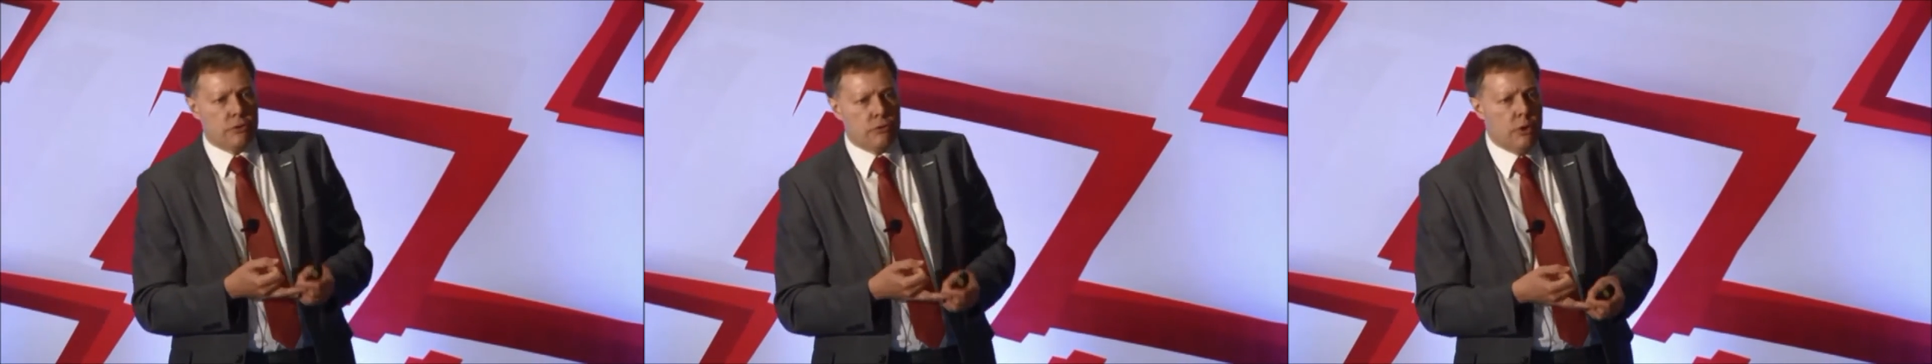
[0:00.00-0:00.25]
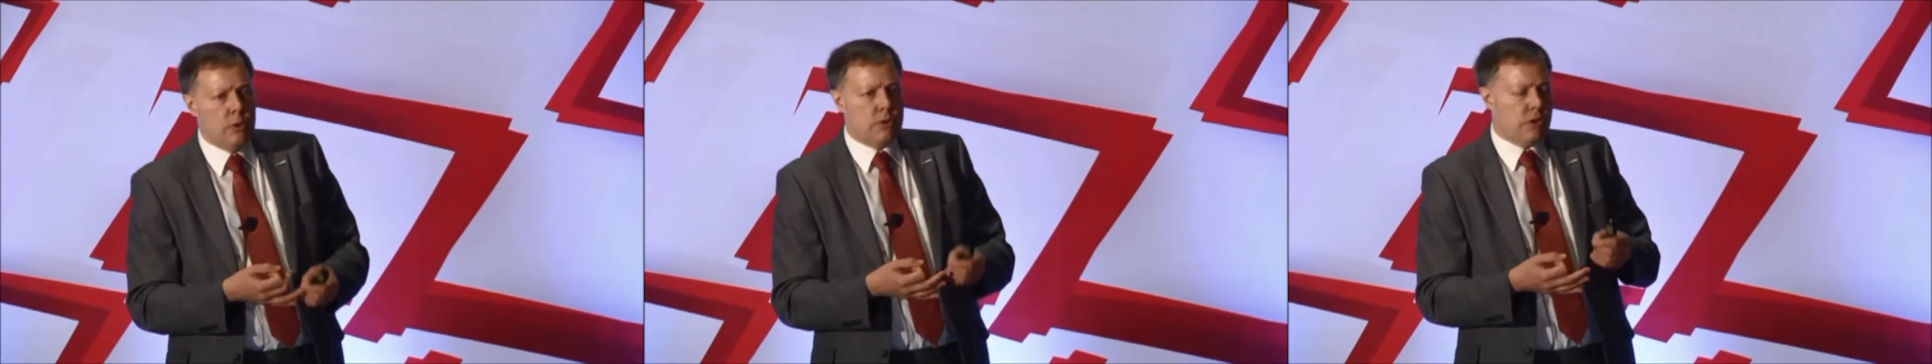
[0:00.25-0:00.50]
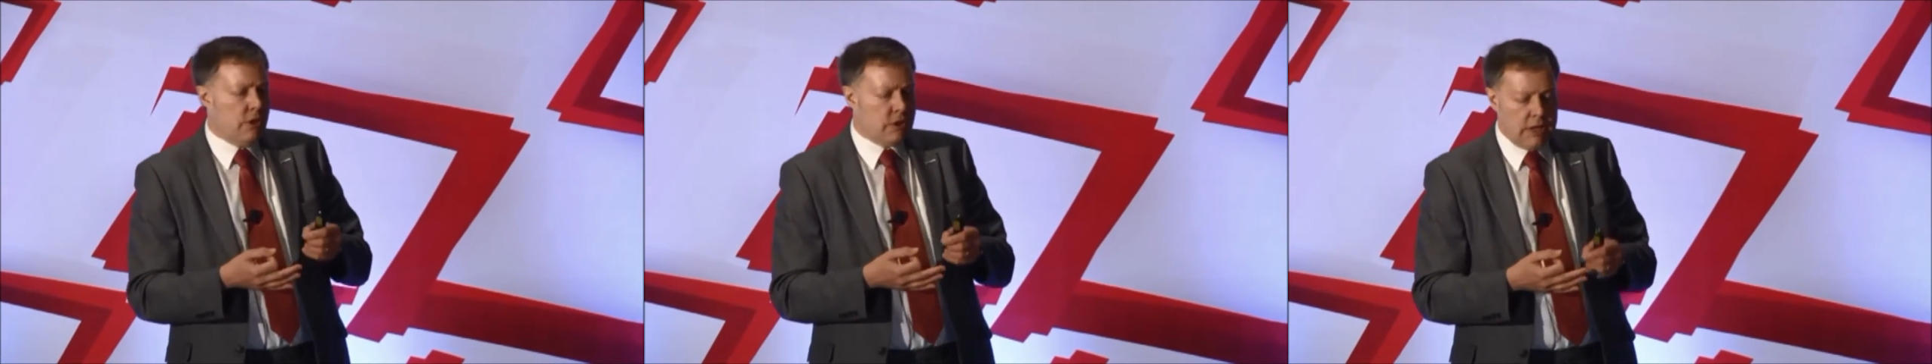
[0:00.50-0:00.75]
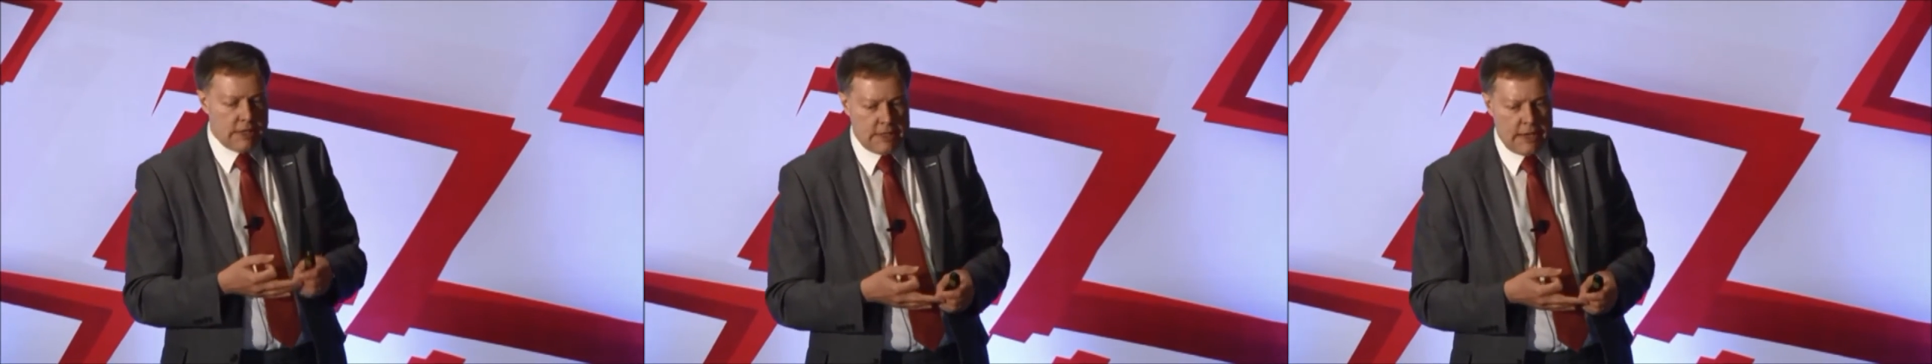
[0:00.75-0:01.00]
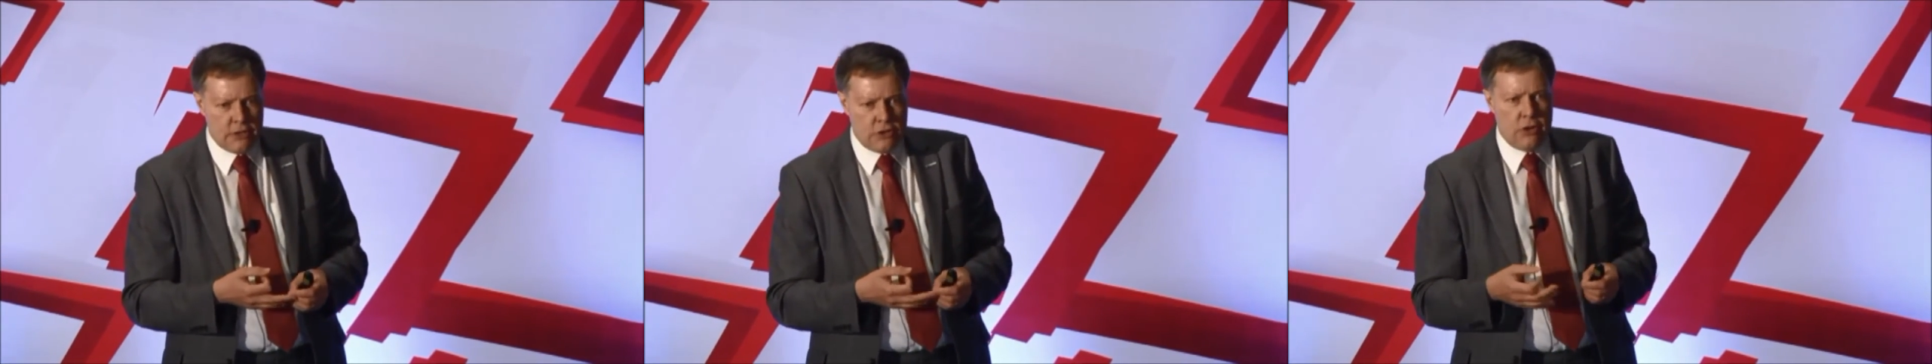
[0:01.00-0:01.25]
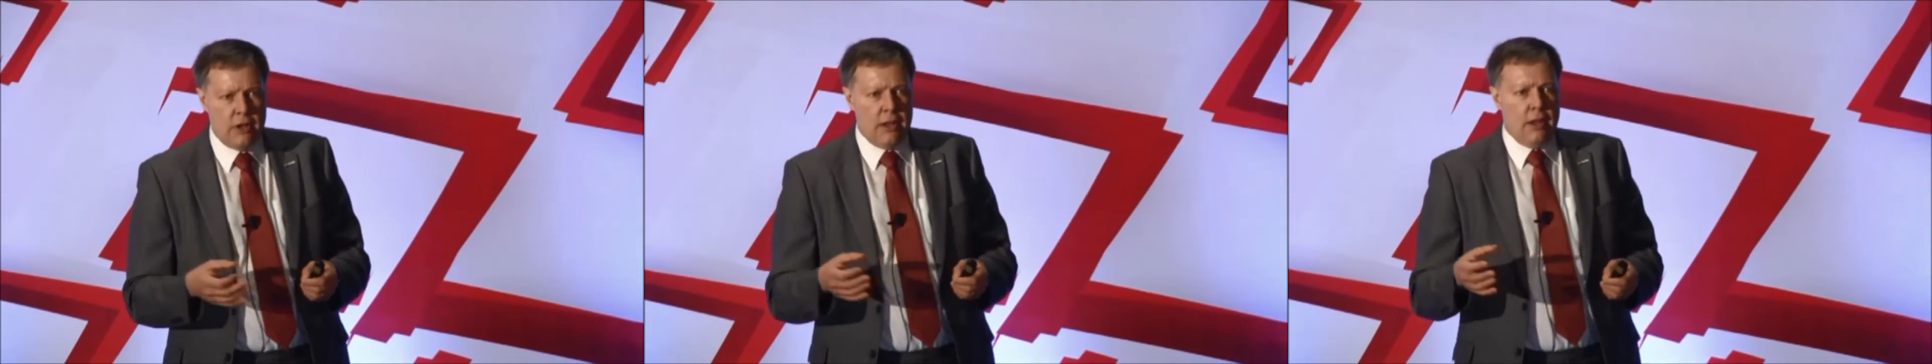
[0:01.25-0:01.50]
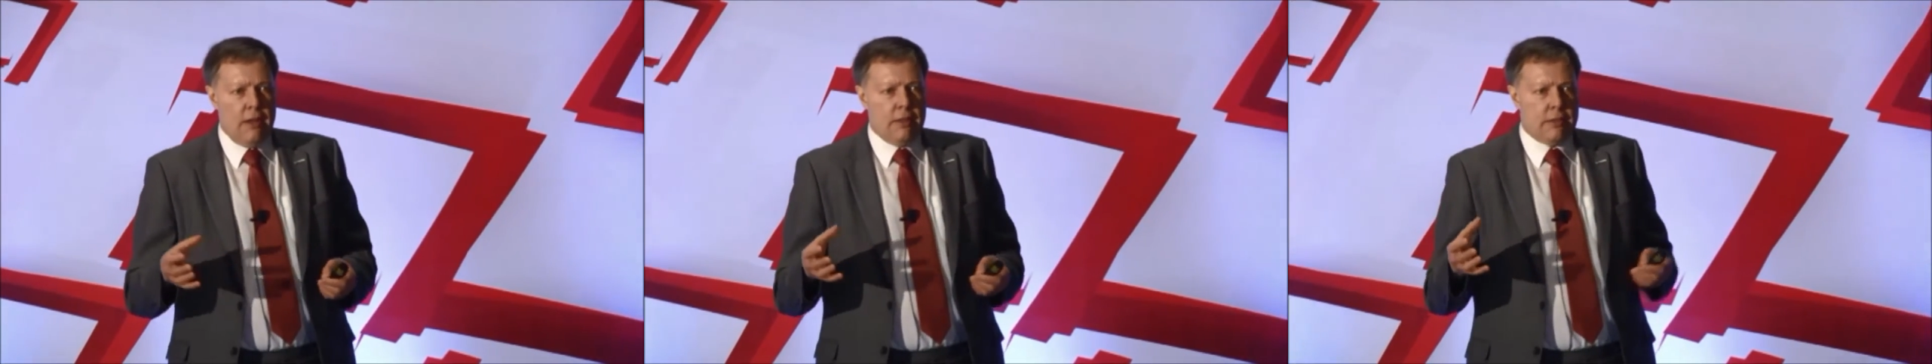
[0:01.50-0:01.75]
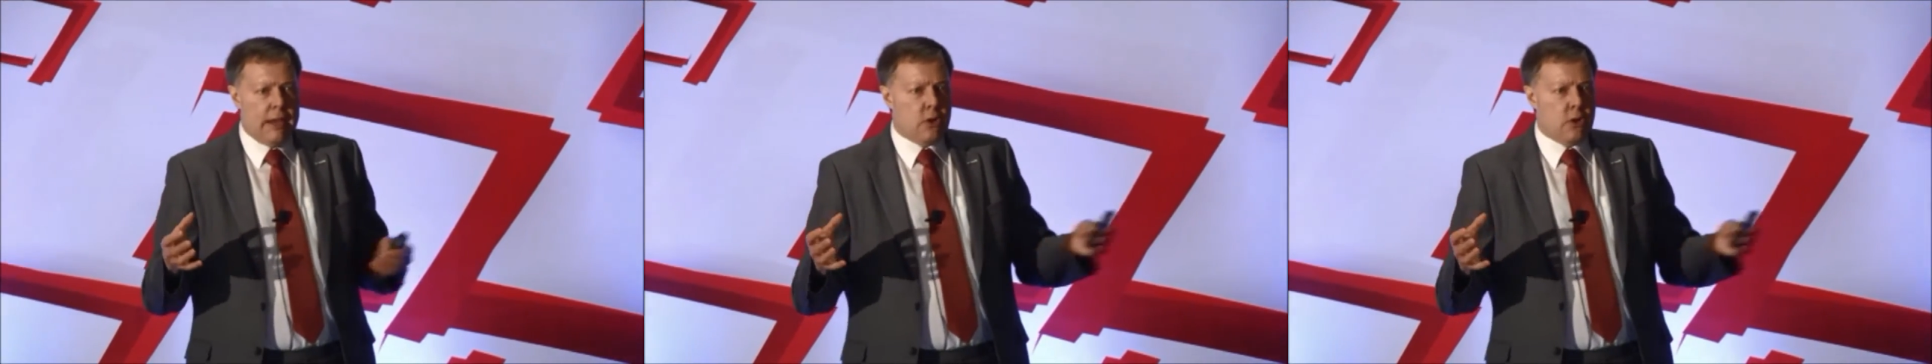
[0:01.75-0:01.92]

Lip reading: the routers, etc., they